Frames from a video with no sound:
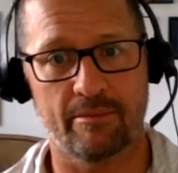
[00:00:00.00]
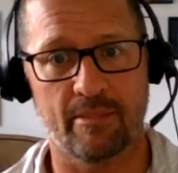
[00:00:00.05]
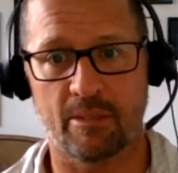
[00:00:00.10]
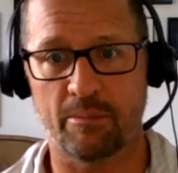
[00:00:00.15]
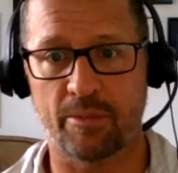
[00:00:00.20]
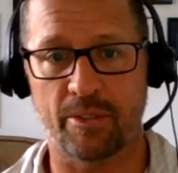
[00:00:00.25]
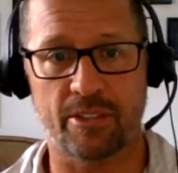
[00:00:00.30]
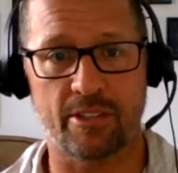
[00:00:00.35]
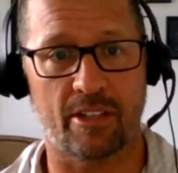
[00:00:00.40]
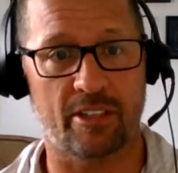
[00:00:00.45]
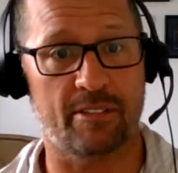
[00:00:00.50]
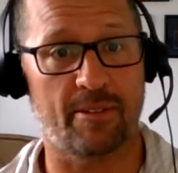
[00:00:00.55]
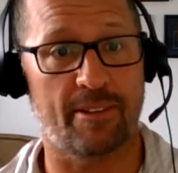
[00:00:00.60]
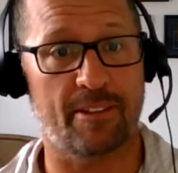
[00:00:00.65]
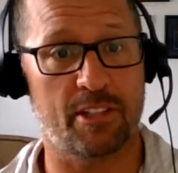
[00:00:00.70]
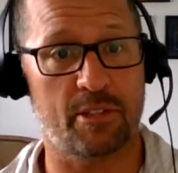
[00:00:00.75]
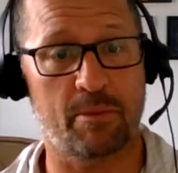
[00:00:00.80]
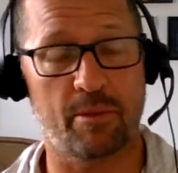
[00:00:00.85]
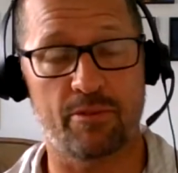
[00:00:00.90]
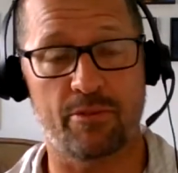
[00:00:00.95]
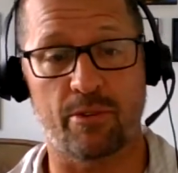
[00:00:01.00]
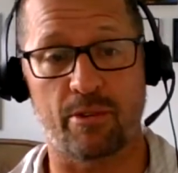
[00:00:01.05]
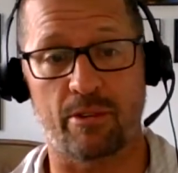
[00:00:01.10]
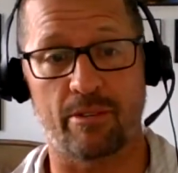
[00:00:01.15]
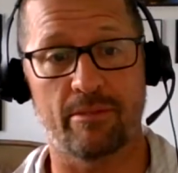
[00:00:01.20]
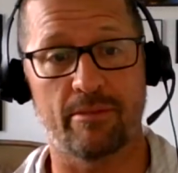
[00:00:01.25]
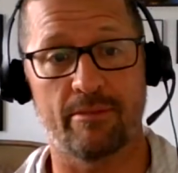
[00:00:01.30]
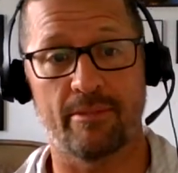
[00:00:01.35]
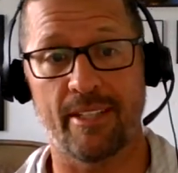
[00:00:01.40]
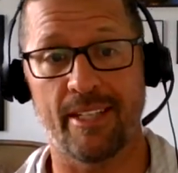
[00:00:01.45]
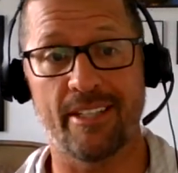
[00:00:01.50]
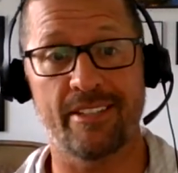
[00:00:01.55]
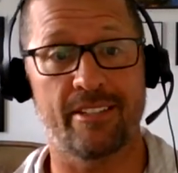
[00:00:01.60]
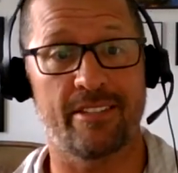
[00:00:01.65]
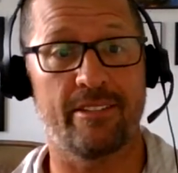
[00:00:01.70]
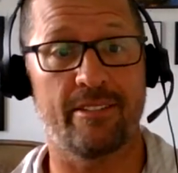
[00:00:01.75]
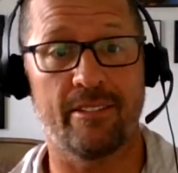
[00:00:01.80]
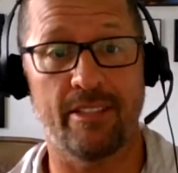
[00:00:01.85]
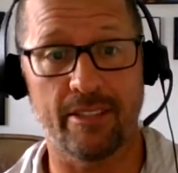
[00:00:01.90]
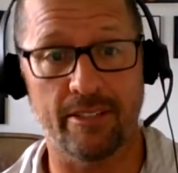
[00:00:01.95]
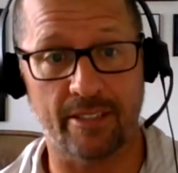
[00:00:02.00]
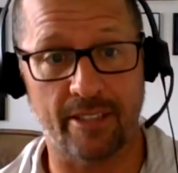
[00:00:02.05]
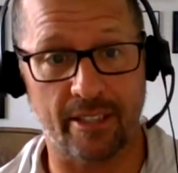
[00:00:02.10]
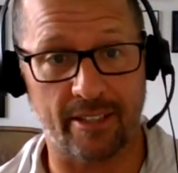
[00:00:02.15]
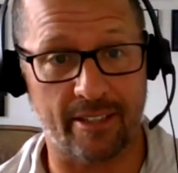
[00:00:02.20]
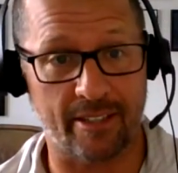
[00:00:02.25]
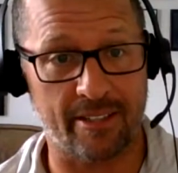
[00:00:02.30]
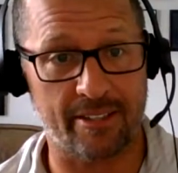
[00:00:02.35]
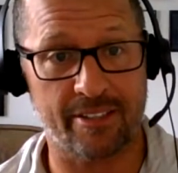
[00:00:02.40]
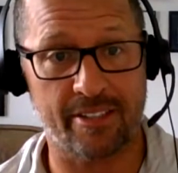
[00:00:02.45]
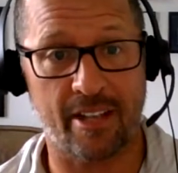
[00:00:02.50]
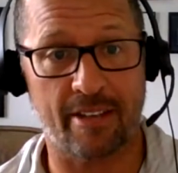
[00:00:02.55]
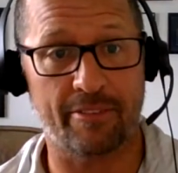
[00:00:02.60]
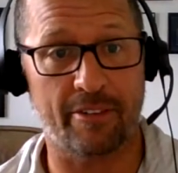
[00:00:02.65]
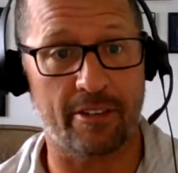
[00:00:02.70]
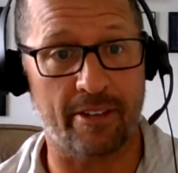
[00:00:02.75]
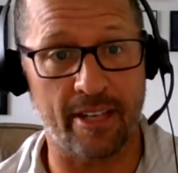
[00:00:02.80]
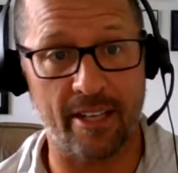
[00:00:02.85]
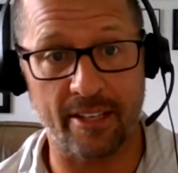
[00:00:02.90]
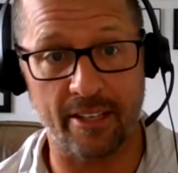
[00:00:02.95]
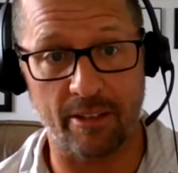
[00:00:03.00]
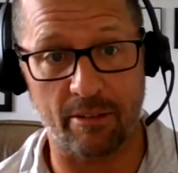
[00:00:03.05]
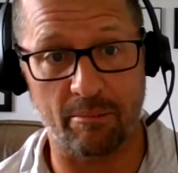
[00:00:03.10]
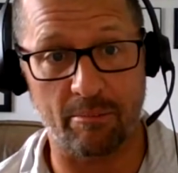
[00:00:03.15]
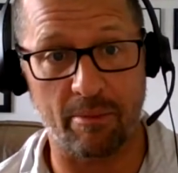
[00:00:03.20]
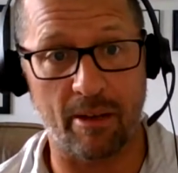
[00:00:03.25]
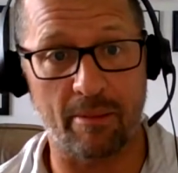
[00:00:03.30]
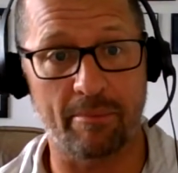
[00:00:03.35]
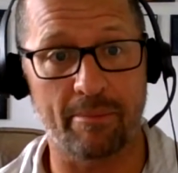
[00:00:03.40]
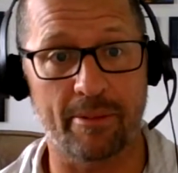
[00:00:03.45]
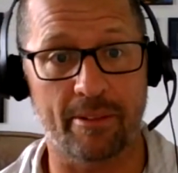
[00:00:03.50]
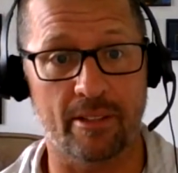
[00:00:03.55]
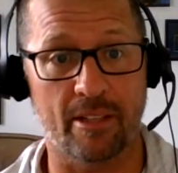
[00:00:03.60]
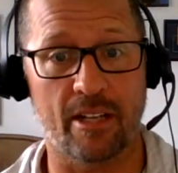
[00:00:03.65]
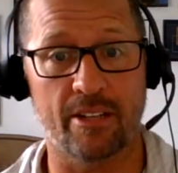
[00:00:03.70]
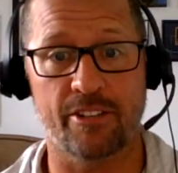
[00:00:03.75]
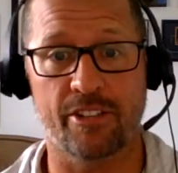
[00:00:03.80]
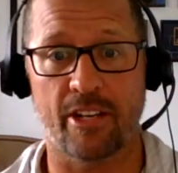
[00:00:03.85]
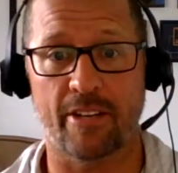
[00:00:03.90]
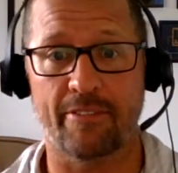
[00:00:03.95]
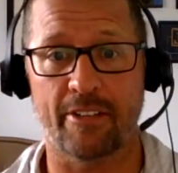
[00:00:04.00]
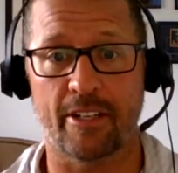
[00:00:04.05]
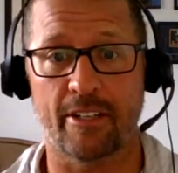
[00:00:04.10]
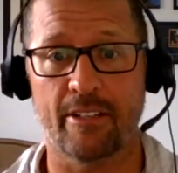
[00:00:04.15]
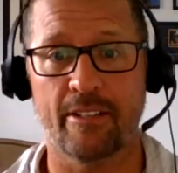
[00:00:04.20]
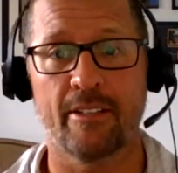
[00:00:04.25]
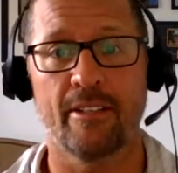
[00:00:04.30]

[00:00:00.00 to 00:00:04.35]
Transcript: we talked about this before, each yielding like a 7 or 8 year bump in longevity,